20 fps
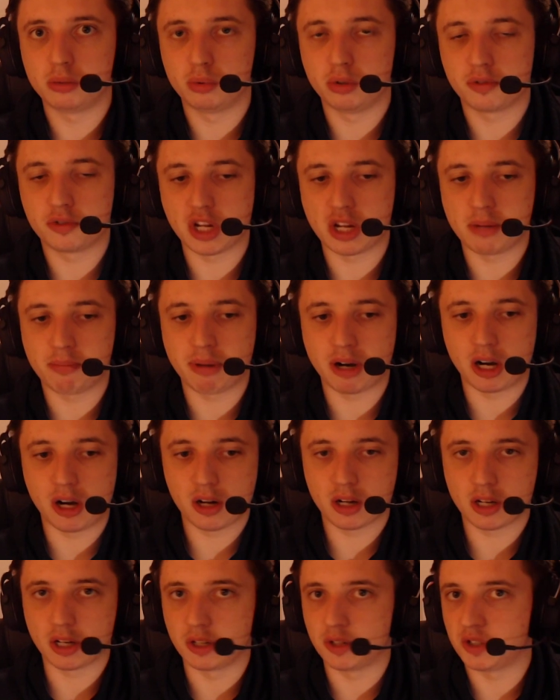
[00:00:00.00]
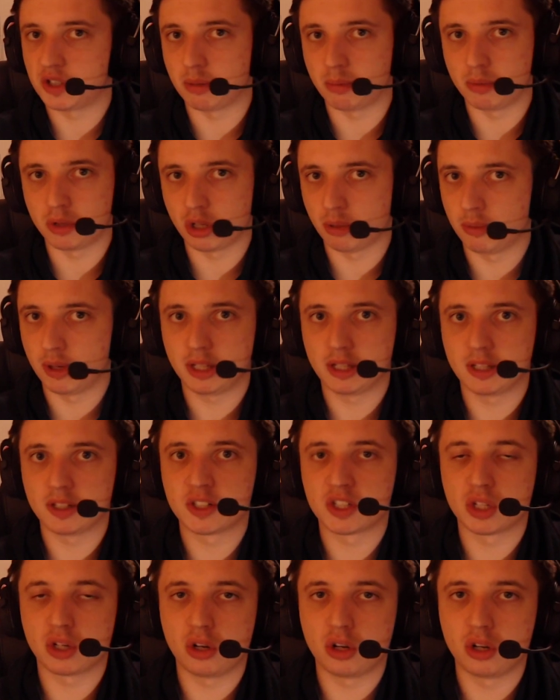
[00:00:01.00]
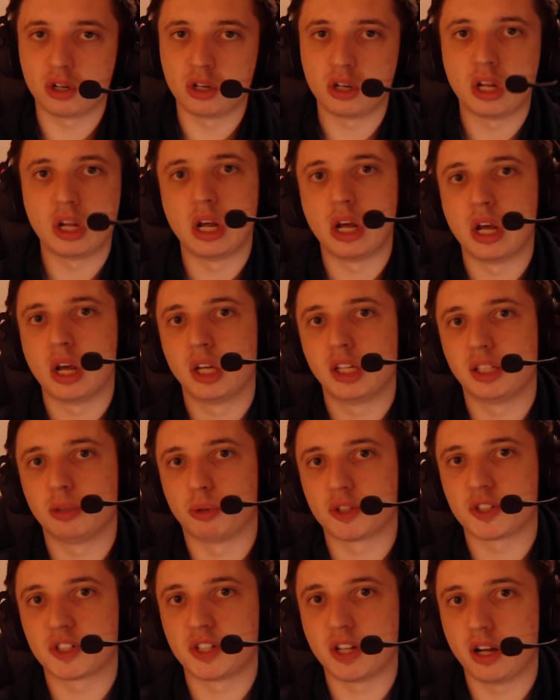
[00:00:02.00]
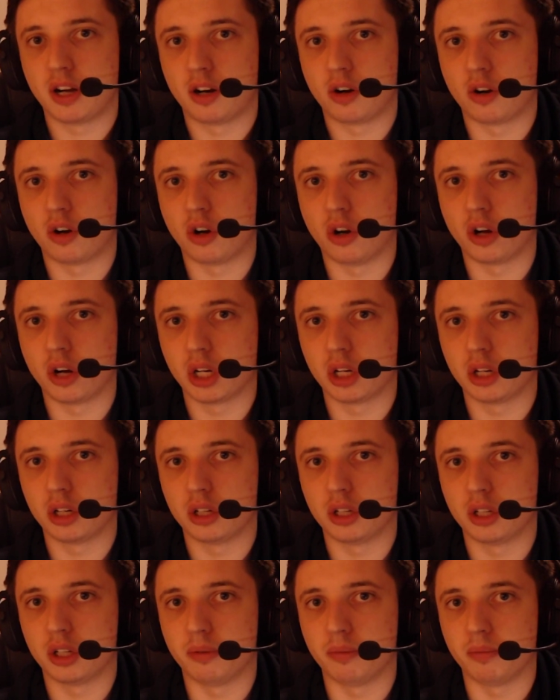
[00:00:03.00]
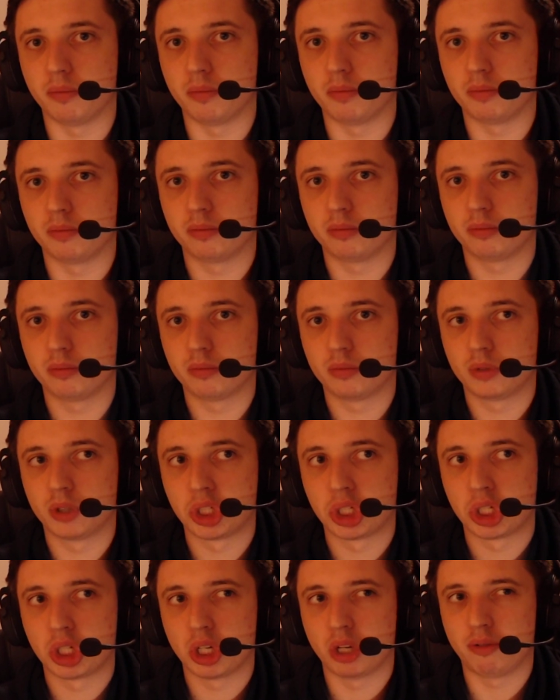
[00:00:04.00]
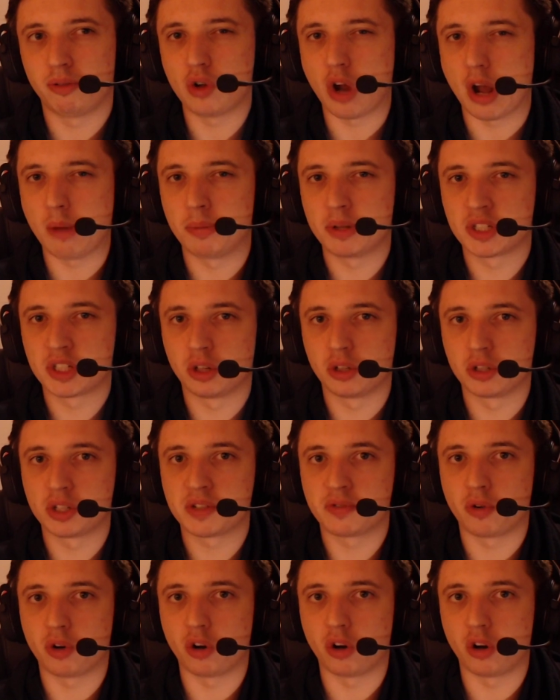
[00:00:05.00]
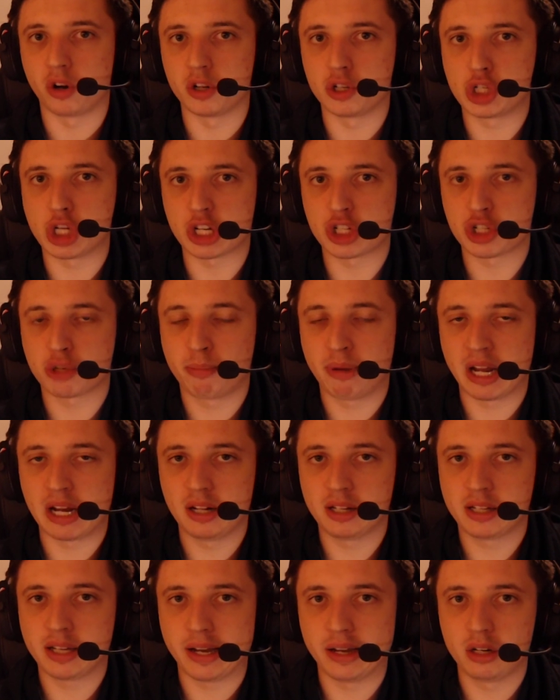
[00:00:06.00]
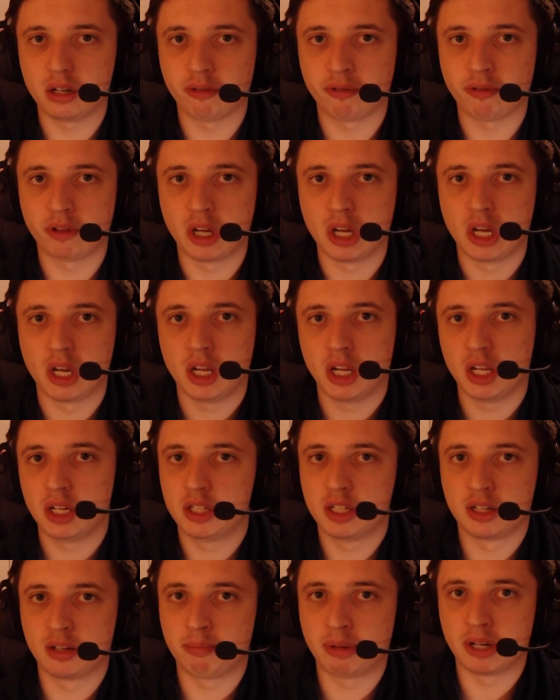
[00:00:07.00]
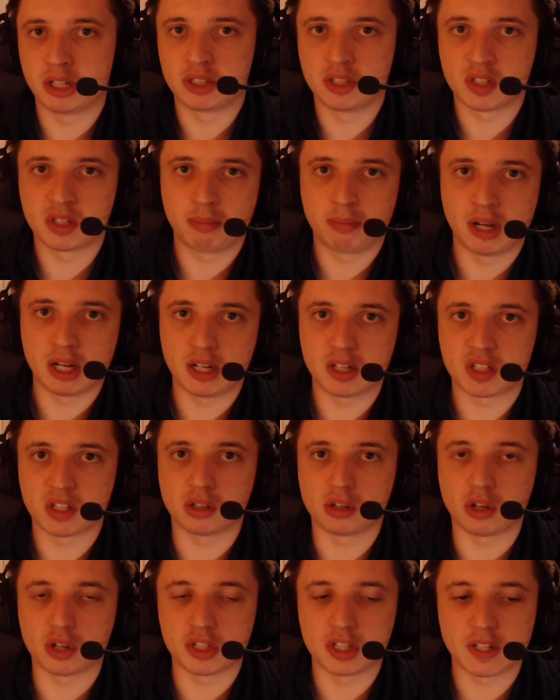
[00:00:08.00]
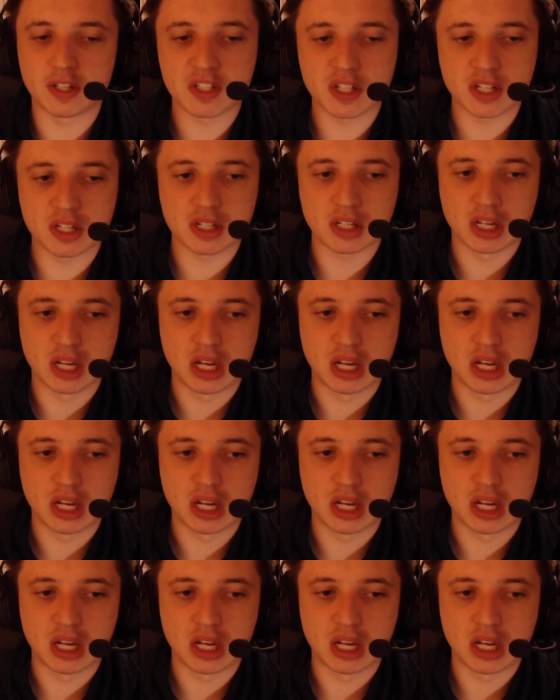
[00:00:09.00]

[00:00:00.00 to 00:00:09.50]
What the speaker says: with Jay Park and Simon Dominic and so on. He was there on a few episodes for a judge panel, kind of. He didn't participate as a contestant.